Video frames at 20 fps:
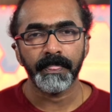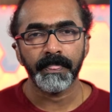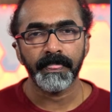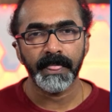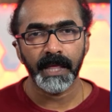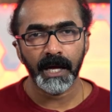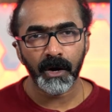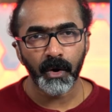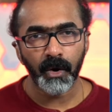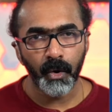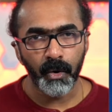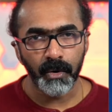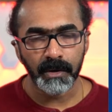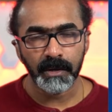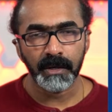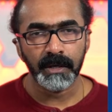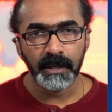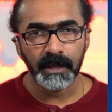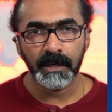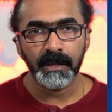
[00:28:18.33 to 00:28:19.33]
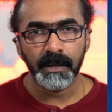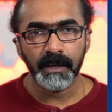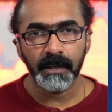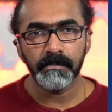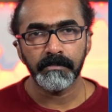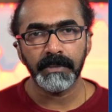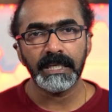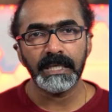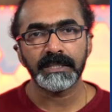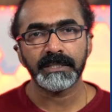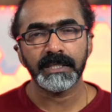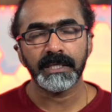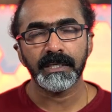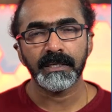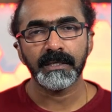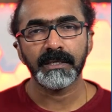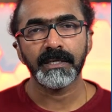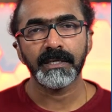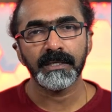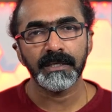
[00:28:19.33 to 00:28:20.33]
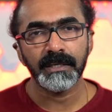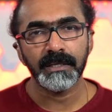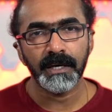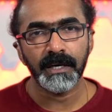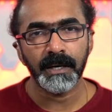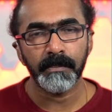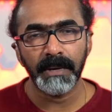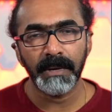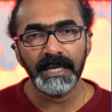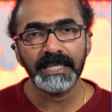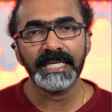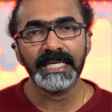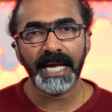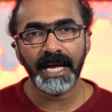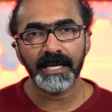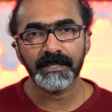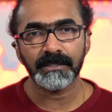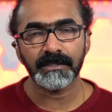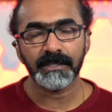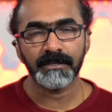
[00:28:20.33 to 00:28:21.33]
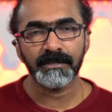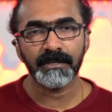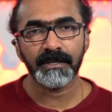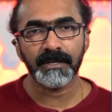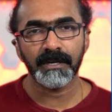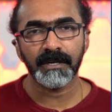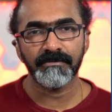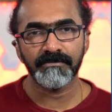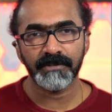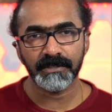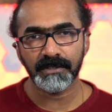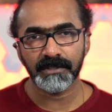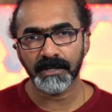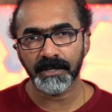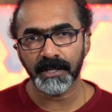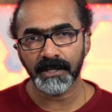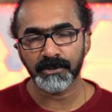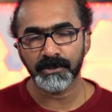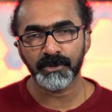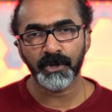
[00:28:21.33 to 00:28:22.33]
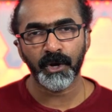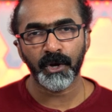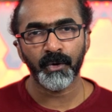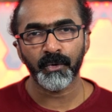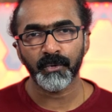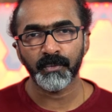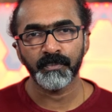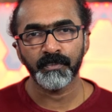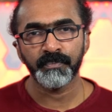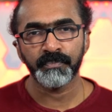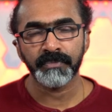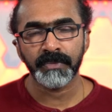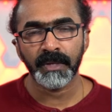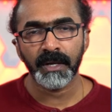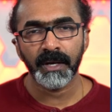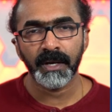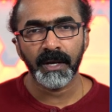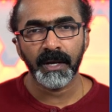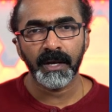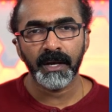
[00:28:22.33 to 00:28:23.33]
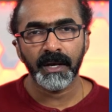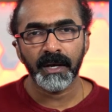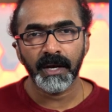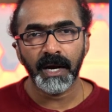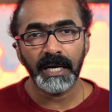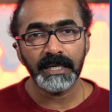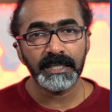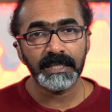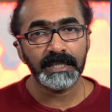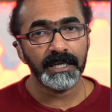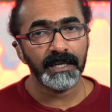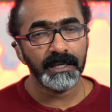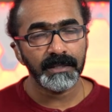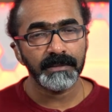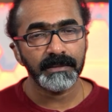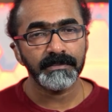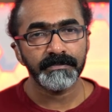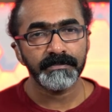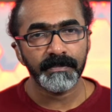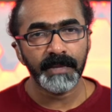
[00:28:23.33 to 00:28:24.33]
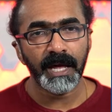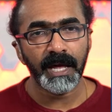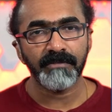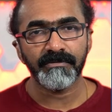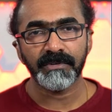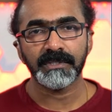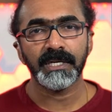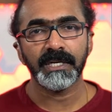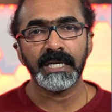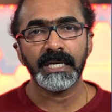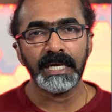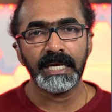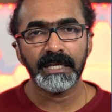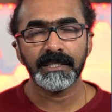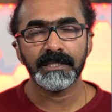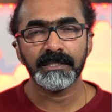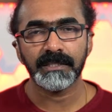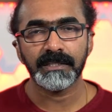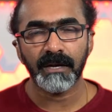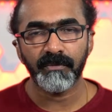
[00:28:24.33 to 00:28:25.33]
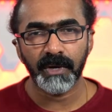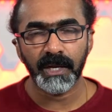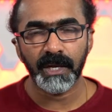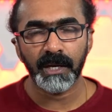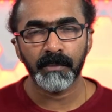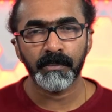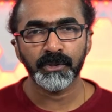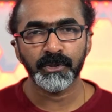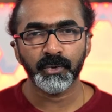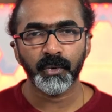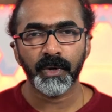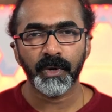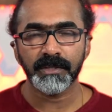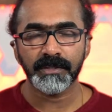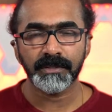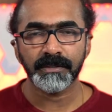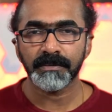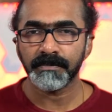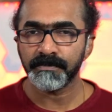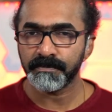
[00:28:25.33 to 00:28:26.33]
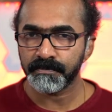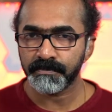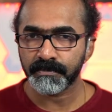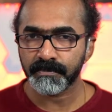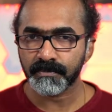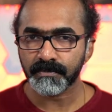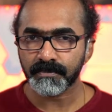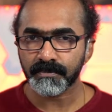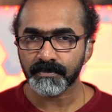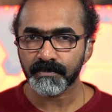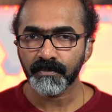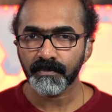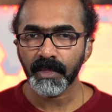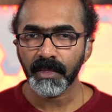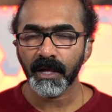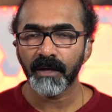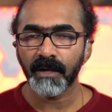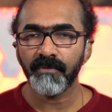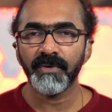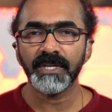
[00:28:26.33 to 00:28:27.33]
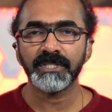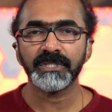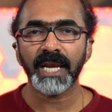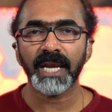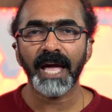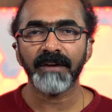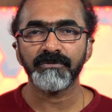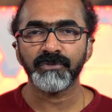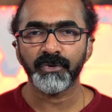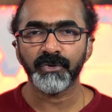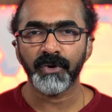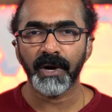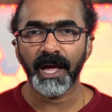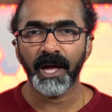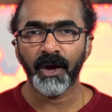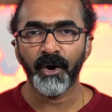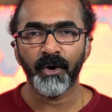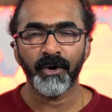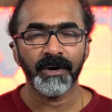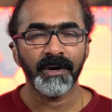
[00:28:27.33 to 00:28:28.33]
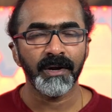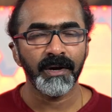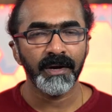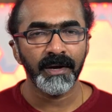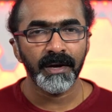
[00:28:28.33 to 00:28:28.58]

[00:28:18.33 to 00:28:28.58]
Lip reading: their own built-in multicasting facility. So until that facility is available to us, we still have to rely on